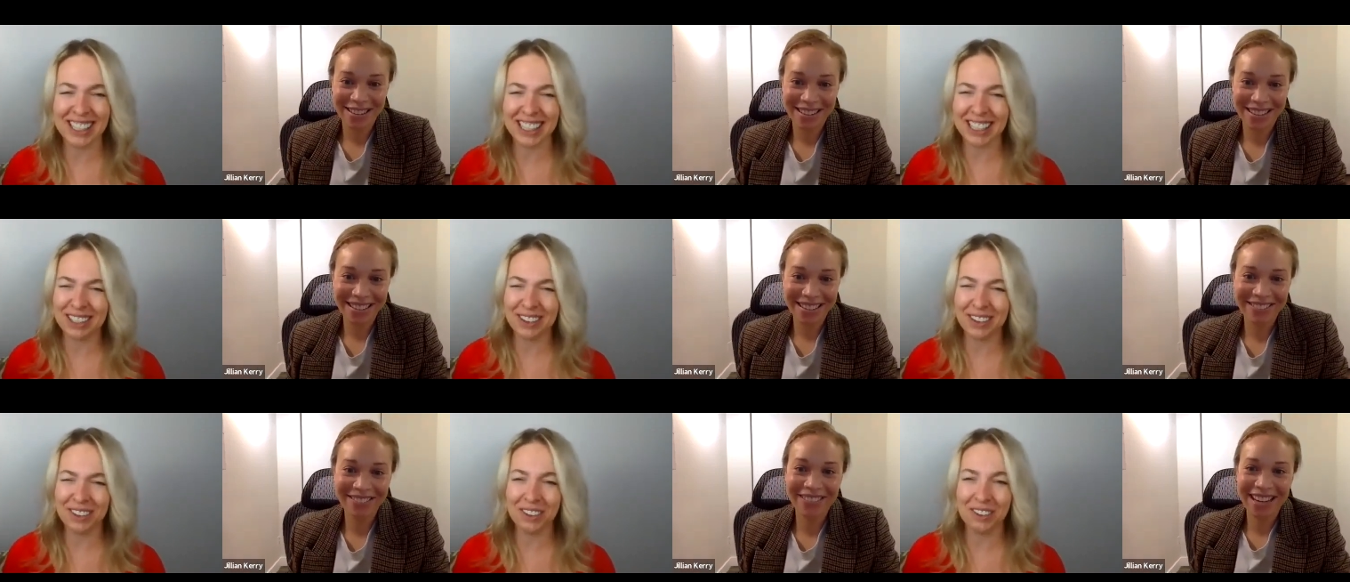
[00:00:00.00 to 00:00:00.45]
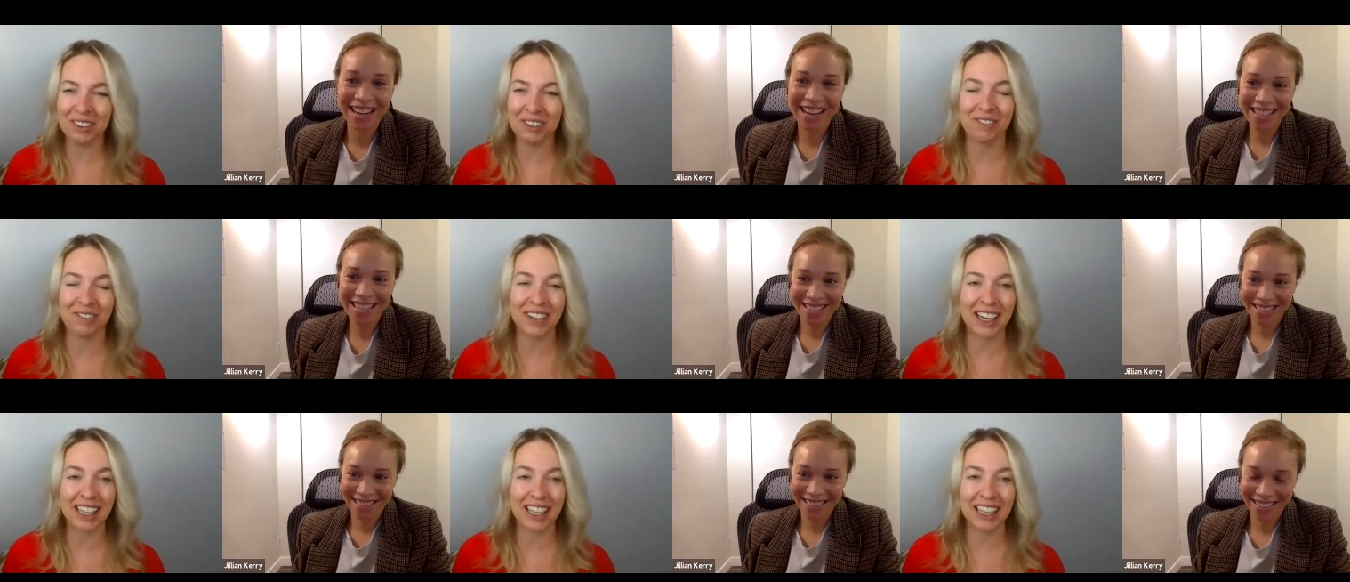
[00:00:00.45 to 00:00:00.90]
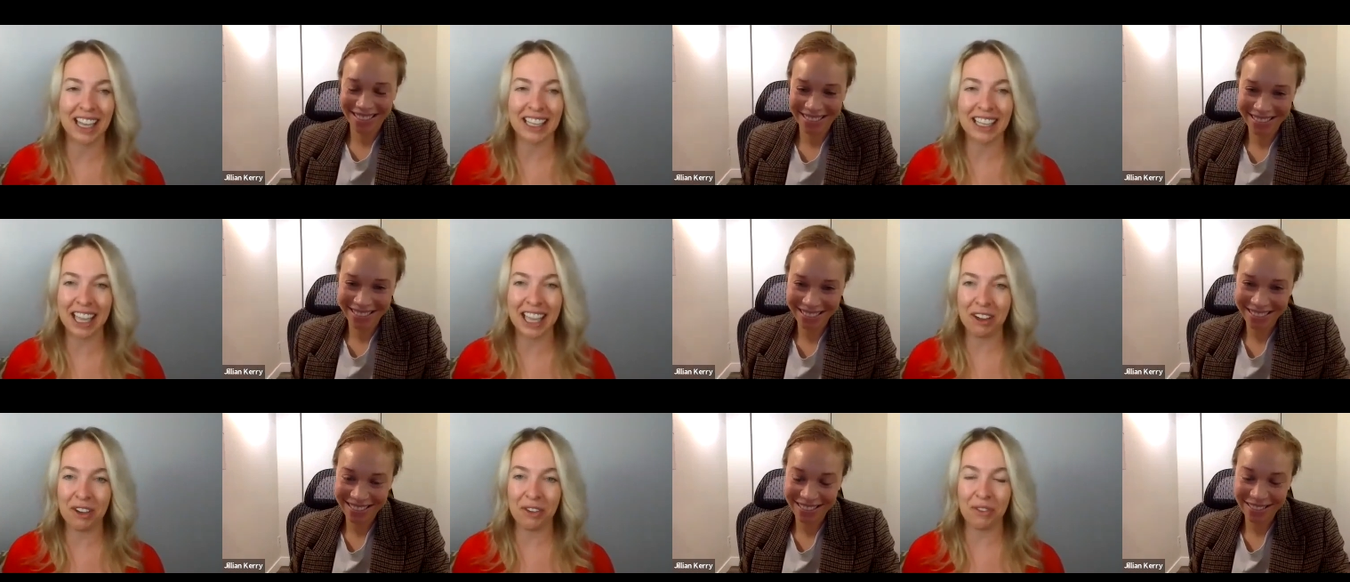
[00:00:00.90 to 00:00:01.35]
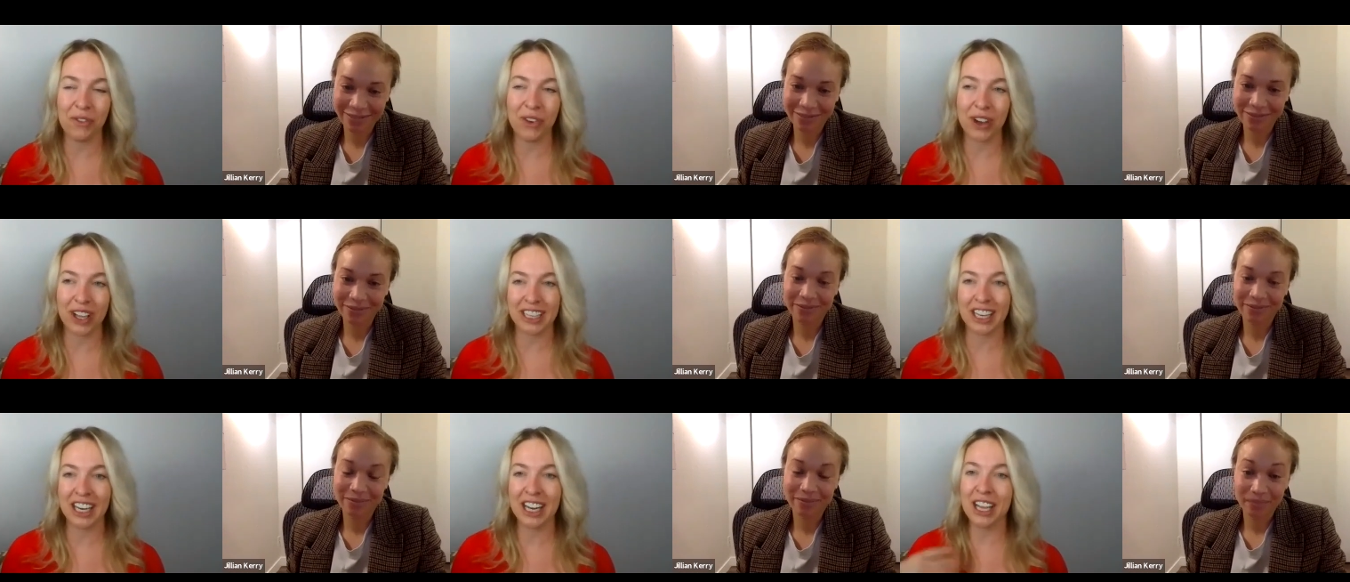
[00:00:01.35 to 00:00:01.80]
Speaker 1: Like, no. Great. But I, I, like
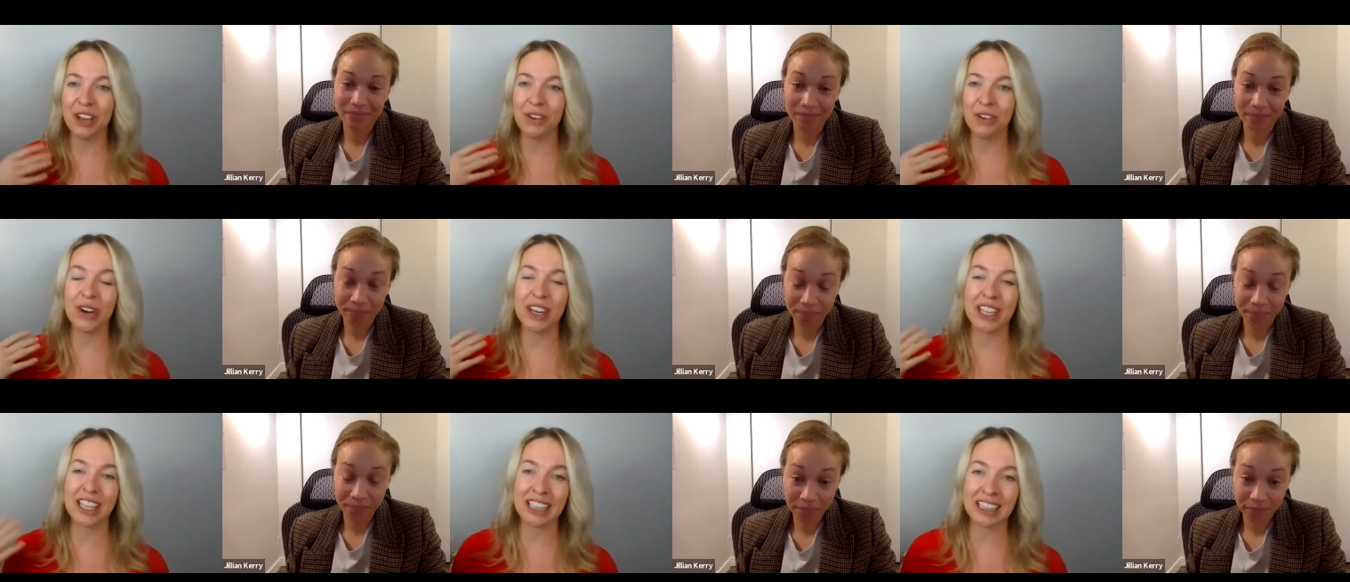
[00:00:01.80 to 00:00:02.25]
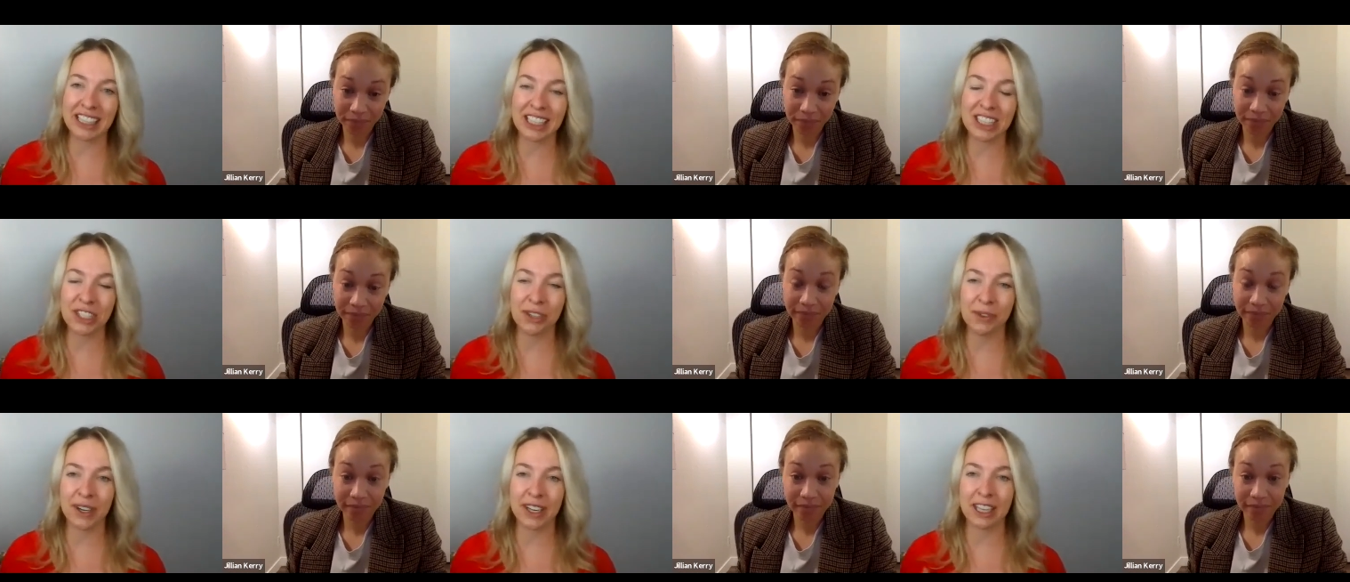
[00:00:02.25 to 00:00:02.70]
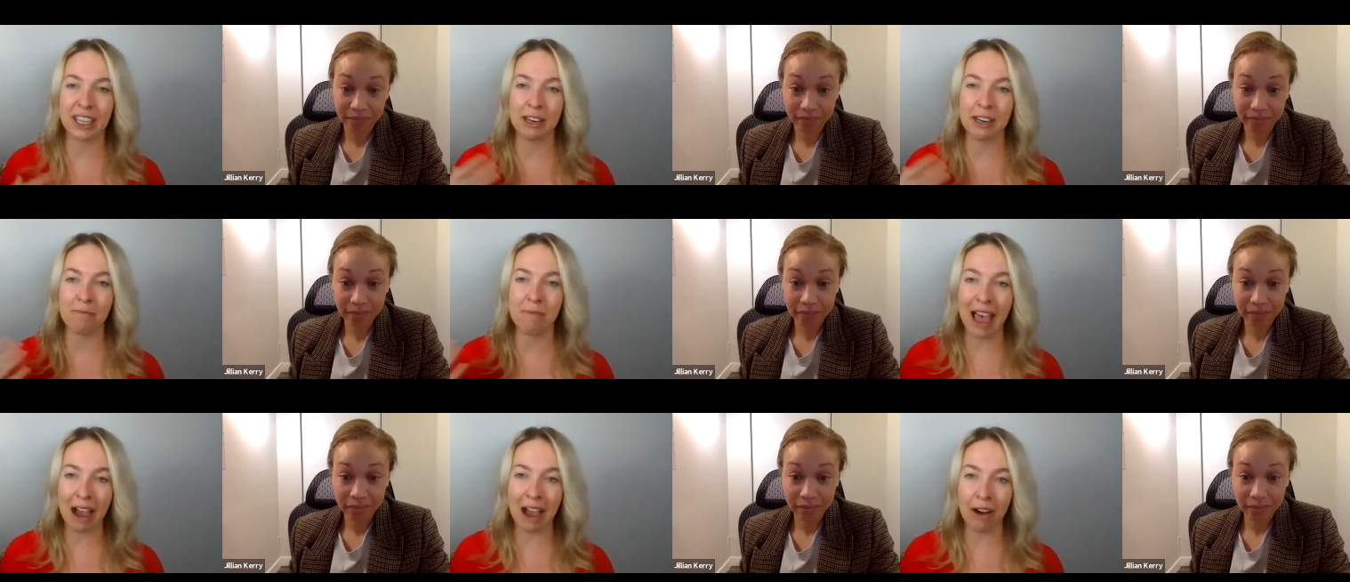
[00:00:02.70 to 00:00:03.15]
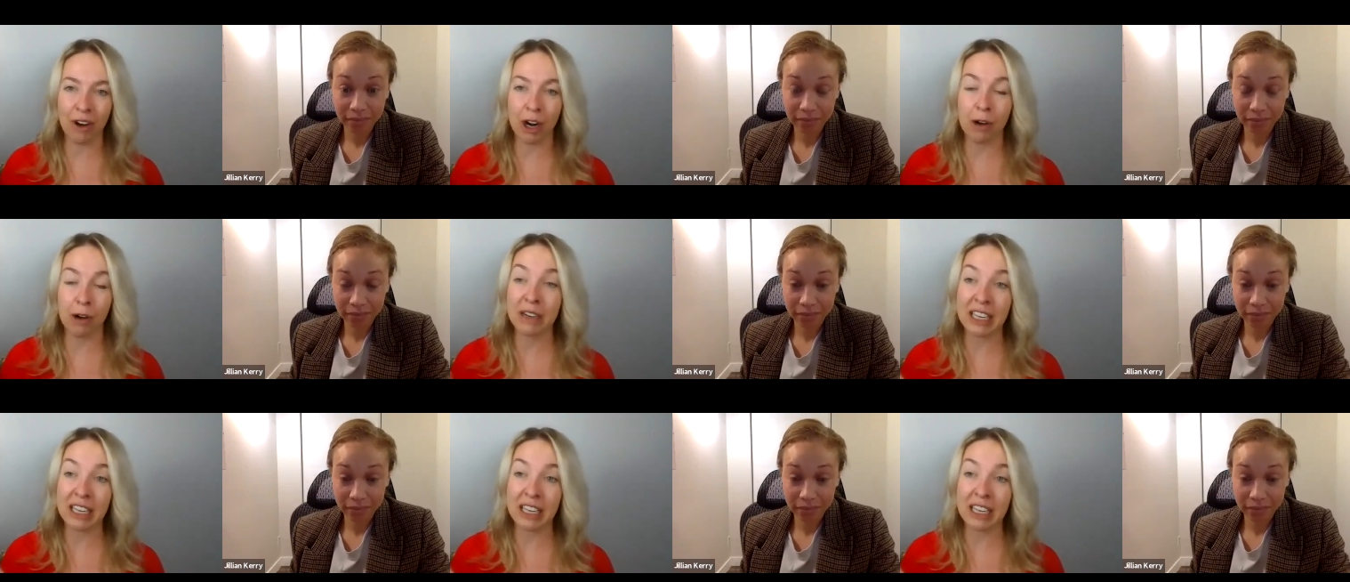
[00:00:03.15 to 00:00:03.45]
what what it can lead to, what it can empower.